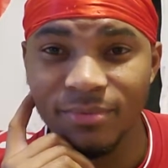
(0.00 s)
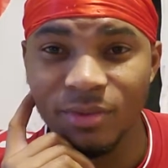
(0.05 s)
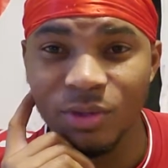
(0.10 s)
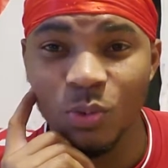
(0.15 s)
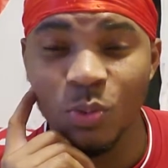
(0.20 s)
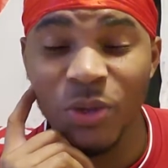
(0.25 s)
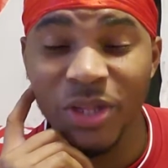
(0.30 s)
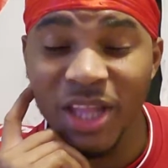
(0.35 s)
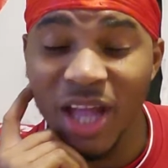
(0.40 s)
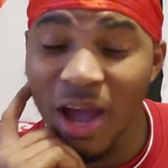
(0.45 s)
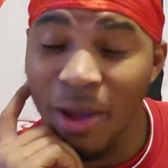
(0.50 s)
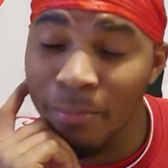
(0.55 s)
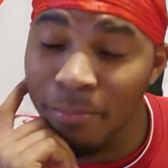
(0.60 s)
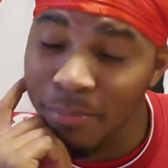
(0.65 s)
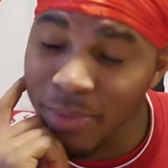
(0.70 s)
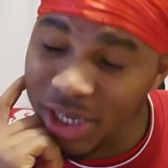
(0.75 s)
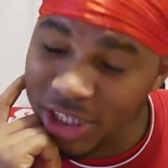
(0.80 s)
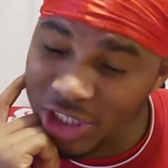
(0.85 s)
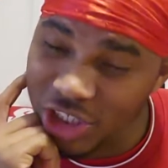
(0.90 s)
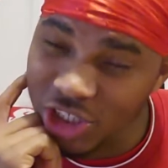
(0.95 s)
With a
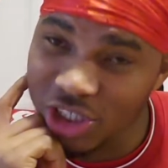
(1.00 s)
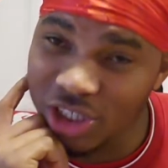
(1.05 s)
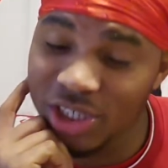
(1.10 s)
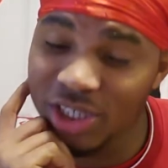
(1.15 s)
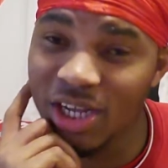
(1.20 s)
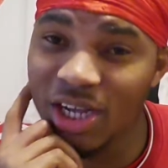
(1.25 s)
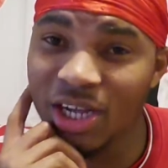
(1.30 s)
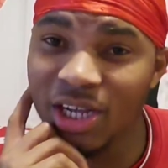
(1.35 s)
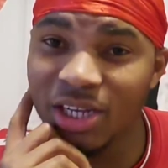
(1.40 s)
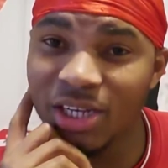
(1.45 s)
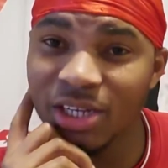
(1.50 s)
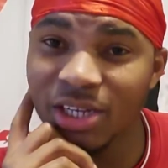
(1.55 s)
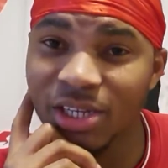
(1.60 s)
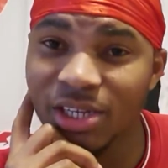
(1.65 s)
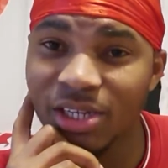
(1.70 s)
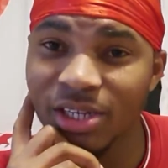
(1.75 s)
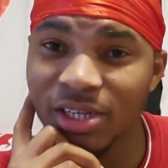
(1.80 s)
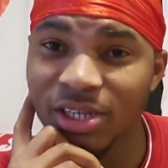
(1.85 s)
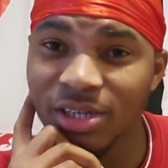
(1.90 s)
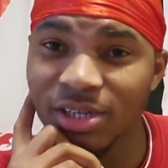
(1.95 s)
matching and
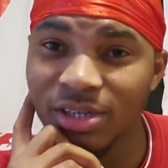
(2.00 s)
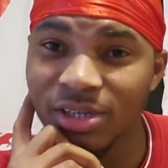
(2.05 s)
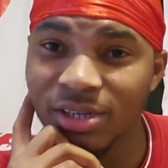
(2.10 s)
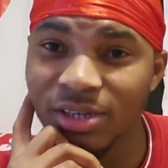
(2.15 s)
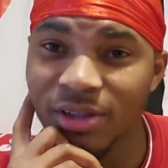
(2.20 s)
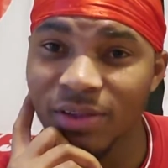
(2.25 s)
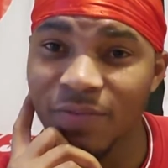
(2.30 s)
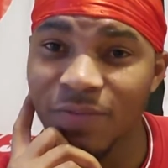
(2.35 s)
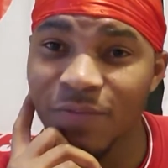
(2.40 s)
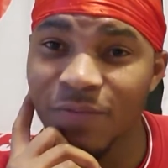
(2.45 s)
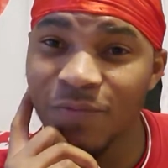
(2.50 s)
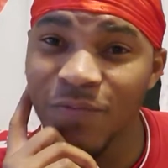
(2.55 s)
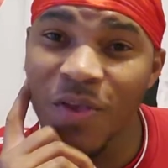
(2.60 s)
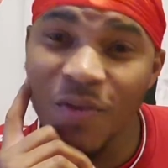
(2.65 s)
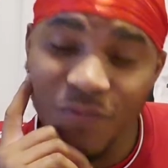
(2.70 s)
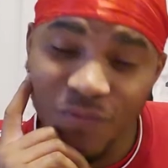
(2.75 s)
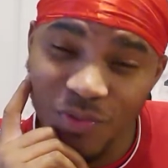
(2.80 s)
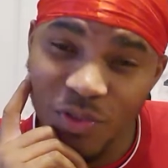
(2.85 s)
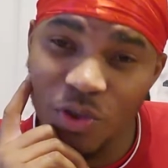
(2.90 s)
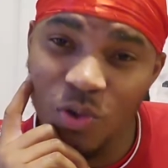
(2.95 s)

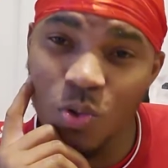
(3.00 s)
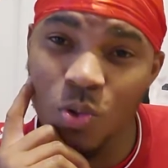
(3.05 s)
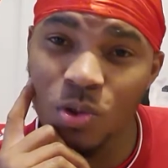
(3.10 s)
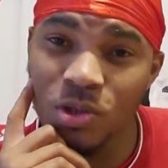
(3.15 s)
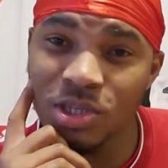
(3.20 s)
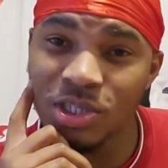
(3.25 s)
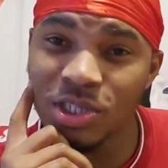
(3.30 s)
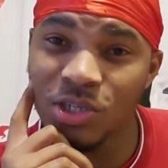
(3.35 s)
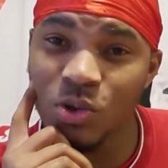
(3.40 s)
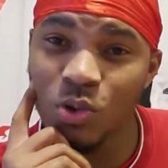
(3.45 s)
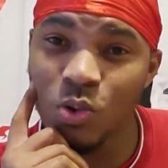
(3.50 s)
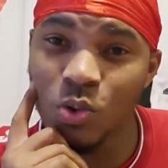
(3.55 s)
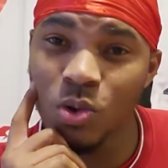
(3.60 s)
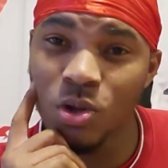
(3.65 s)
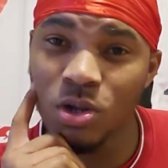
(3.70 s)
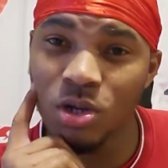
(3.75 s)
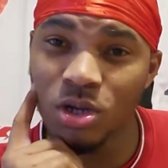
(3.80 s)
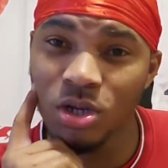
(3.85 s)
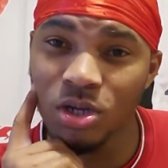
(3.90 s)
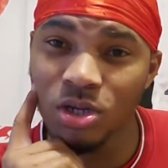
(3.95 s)
50 goals
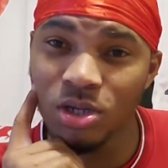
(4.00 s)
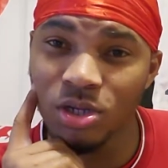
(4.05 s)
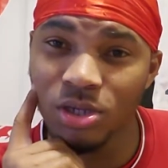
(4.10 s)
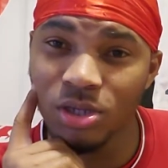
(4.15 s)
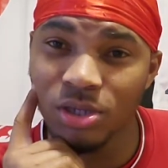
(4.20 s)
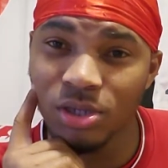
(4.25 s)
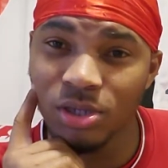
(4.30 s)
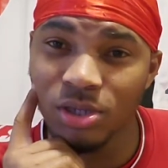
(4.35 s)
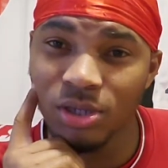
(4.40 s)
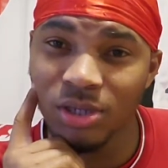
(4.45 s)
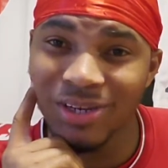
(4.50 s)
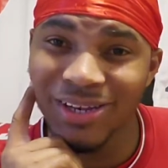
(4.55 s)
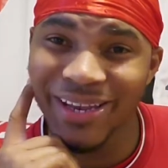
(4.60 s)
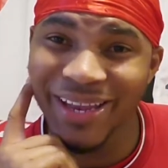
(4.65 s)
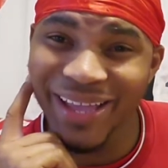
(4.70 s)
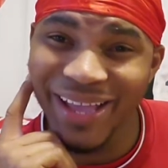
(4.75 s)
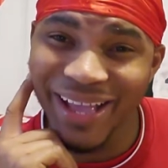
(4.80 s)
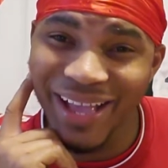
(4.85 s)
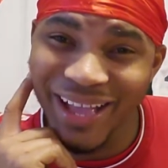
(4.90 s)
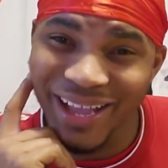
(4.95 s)
score,
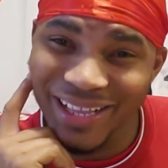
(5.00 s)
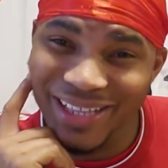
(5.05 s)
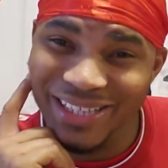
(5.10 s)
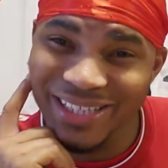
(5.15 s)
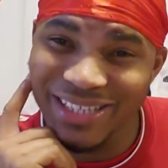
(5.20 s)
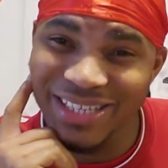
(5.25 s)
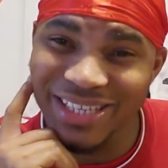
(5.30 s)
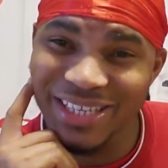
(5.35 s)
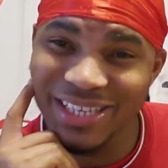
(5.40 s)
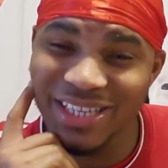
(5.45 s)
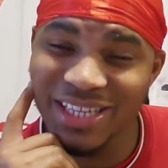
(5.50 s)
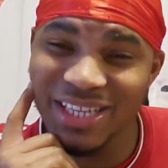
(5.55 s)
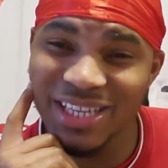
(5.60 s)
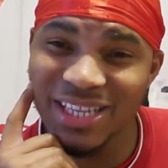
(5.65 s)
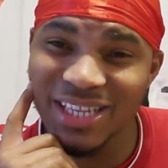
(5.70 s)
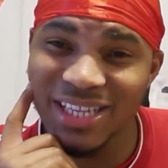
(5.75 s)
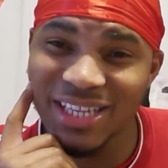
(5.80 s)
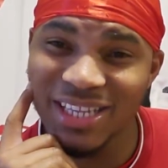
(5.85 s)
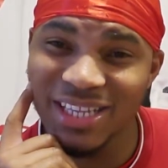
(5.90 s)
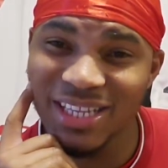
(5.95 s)
They concede
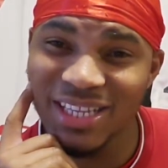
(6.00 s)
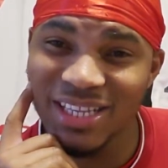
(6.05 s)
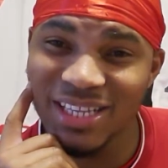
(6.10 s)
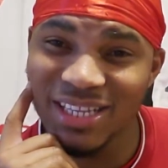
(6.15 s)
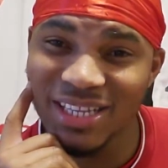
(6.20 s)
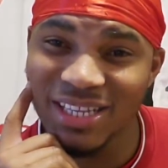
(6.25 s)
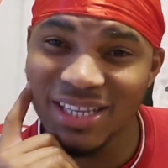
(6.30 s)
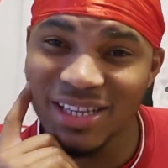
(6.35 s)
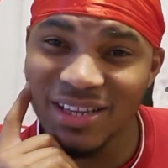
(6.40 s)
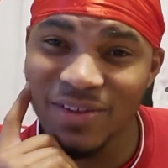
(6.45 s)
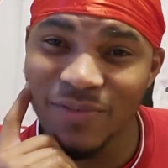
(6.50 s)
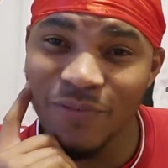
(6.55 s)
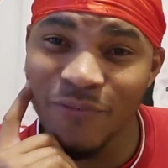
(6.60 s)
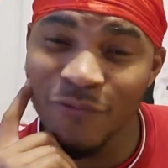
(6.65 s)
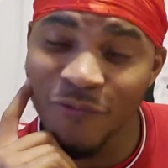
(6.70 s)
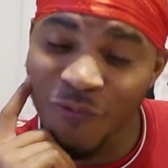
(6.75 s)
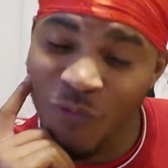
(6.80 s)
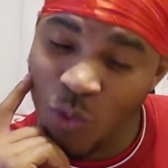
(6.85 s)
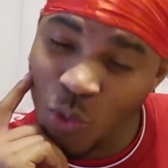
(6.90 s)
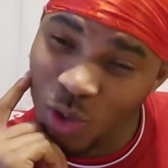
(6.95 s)

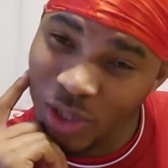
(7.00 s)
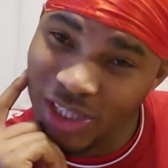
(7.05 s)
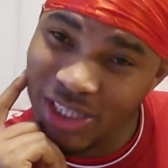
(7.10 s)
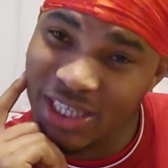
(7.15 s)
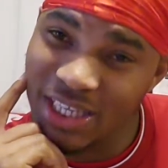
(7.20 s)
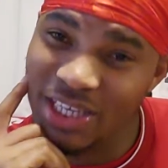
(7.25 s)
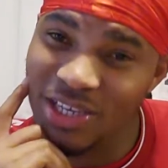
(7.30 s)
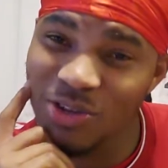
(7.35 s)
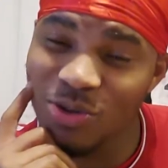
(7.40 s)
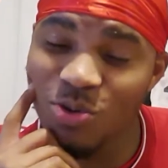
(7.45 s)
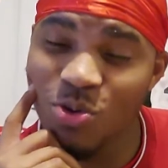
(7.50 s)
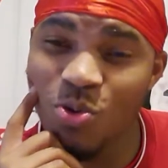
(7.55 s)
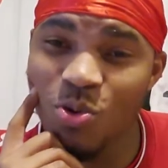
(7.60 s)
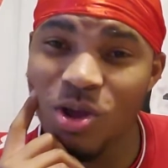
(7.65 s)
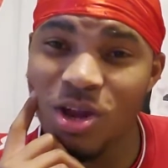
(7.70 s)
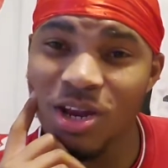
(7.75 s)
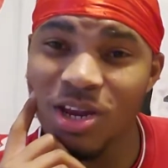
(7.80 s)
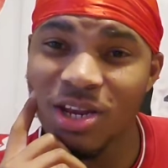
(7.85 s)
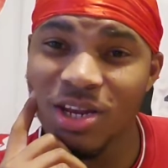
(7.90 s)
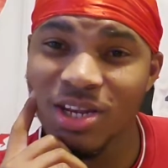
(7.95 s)
14
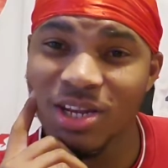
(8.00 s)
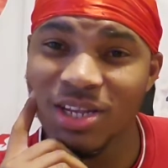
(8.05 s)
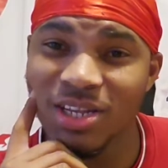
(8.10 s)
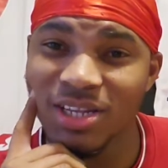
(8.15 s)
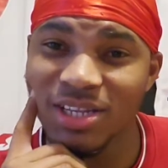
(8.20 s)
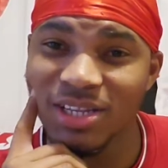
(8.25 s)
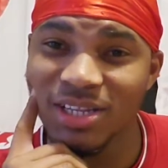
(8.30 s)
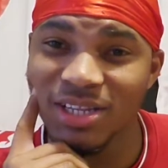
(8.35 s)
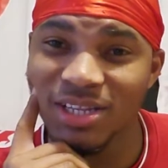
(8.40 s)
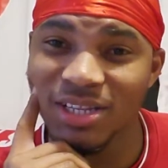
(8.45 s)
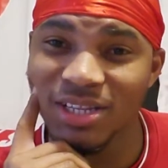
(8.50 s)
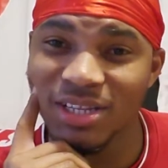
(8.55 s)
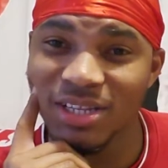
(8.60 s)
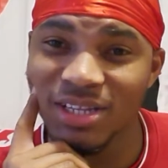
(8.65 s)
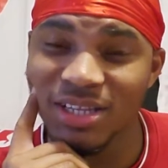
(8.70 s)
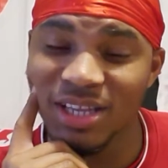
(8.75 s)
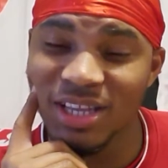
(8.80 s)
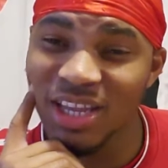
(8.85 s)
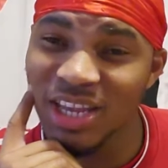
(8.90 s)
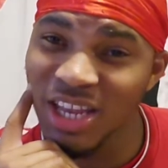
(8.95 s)
goal
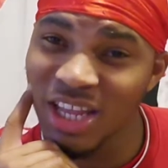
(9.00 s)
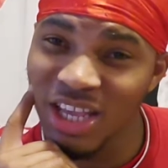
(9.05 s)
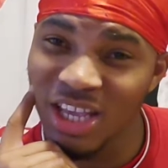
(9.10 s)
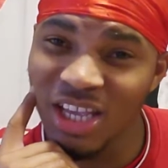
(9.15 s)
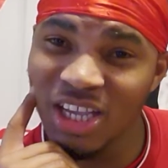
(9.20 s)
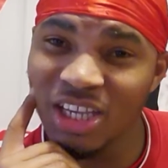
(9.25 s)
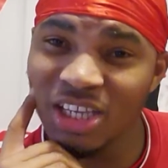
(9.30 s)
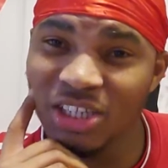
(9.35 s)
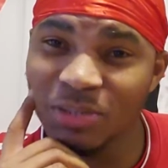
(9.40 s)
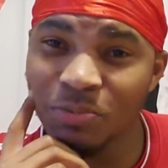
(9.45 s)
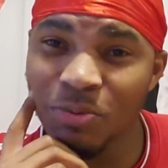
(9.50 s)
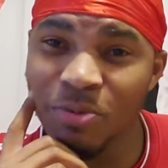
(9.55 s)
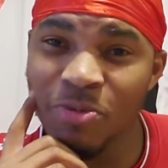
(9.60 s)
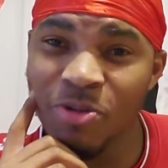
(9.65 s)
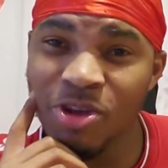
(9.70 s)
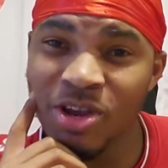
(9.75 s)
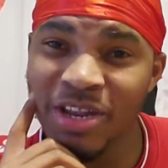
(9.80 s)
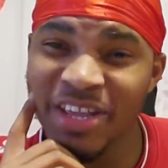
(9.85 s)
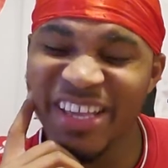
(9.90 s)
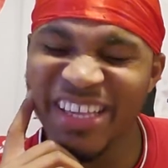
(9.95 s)
in the English
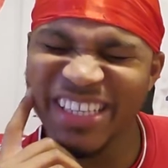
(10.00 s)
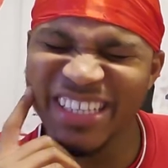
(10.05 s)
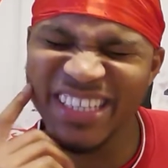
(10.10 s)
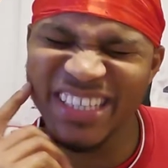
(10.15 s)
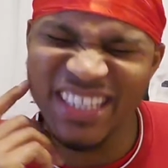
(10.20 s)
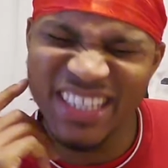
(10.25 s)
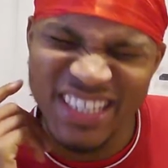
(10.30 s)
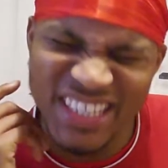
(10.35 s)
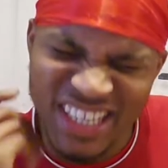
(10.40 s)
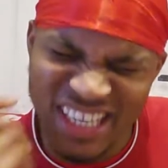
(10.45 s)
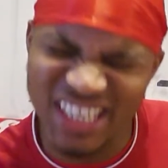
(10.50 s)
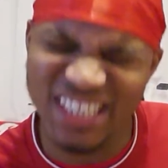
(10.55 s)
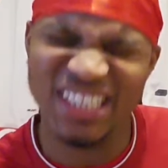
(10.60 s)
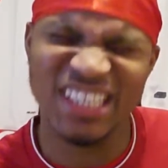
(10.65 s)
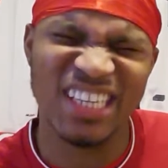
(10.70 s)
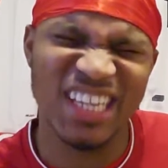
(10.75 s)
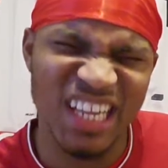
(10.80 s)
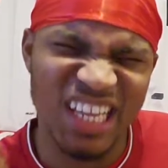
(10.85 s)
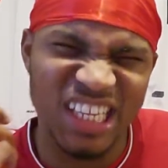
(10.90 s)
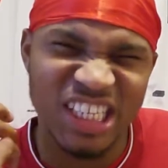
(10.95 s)
Premier League. Six
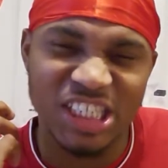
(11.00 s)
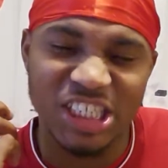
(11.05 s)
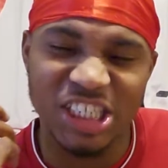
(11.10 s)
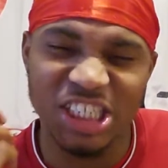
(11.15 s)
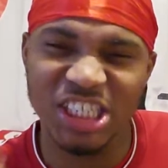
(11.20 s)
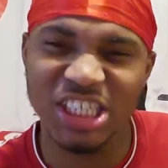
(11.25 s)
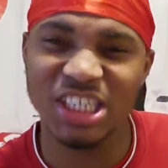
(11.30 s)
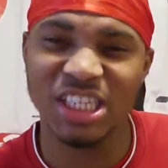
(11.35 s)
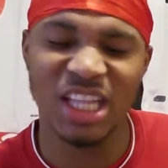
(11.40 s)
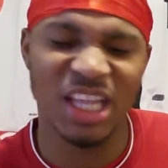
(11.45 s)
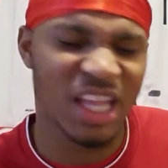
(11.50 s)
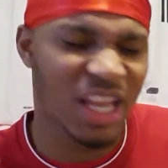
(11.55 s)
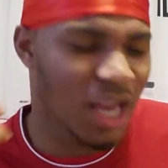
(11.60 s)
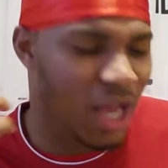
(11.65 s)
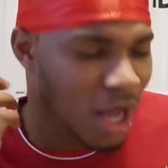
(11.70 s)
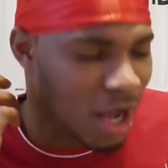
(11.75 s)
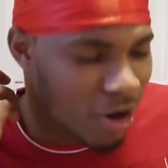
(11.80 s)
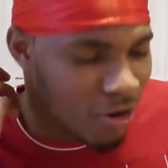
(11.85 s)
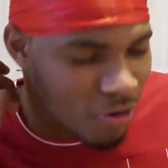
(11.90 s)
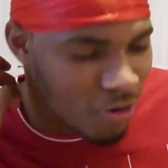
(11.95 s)
clean sheet in
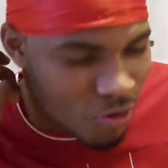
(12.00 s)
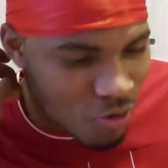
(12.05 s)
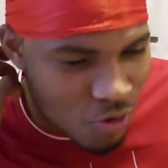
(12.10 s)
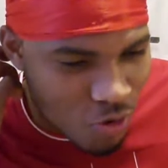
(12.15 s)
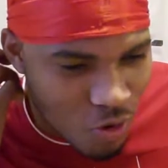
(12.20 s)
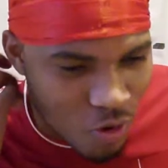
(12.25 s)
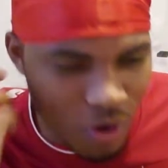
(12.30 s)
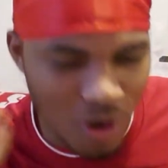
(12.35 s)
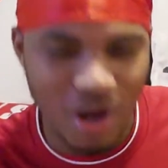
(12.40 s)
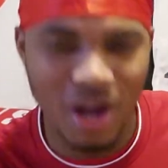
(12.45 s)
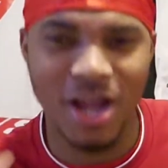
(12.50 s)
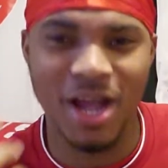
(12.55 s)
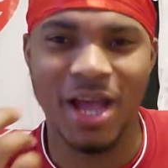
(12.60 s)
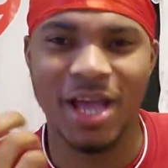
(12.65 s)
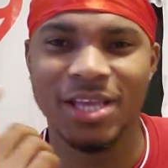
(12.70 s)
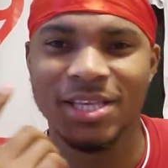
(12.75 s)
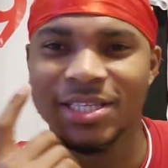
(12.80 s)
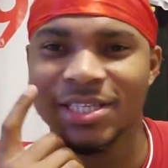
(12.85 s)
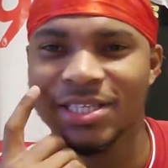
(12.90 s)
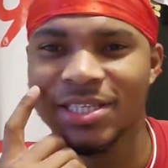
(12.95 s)
a row,
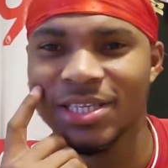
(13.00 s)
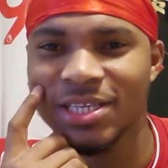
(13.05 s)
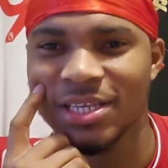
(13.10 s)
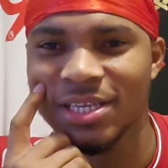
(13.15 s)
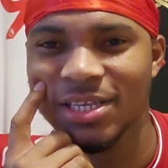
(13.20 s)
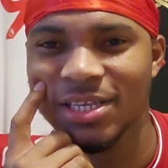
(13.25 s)
guys.